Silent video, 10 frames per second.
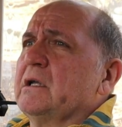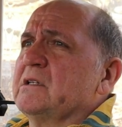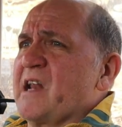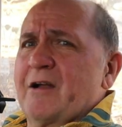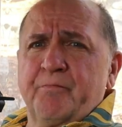
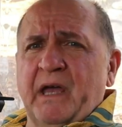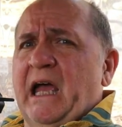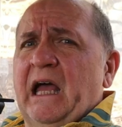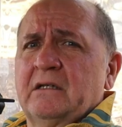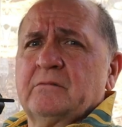It's now
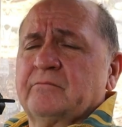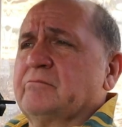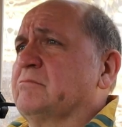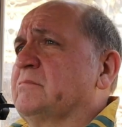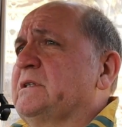bare.
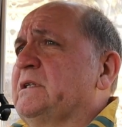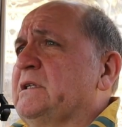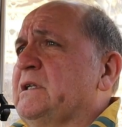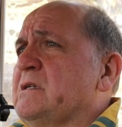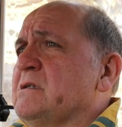
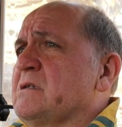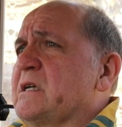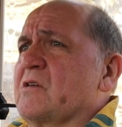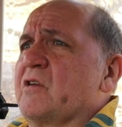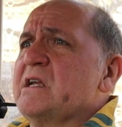
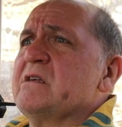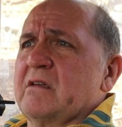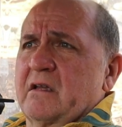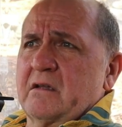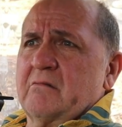Hasn't got
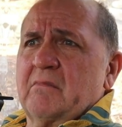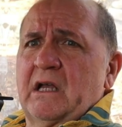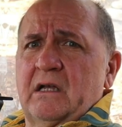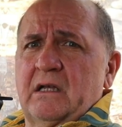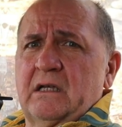anything in it.
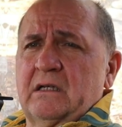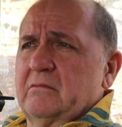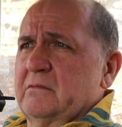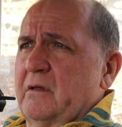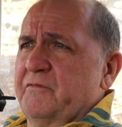
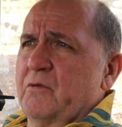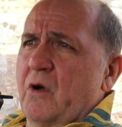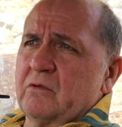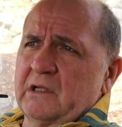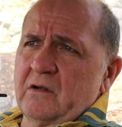A few
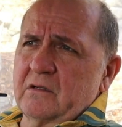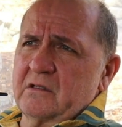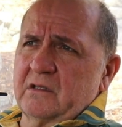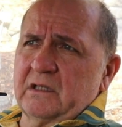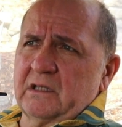old
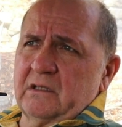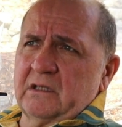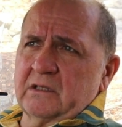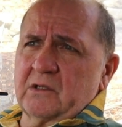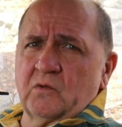logs in
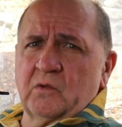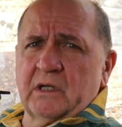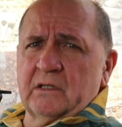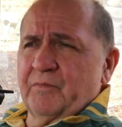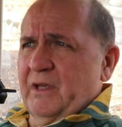the
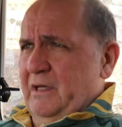corner.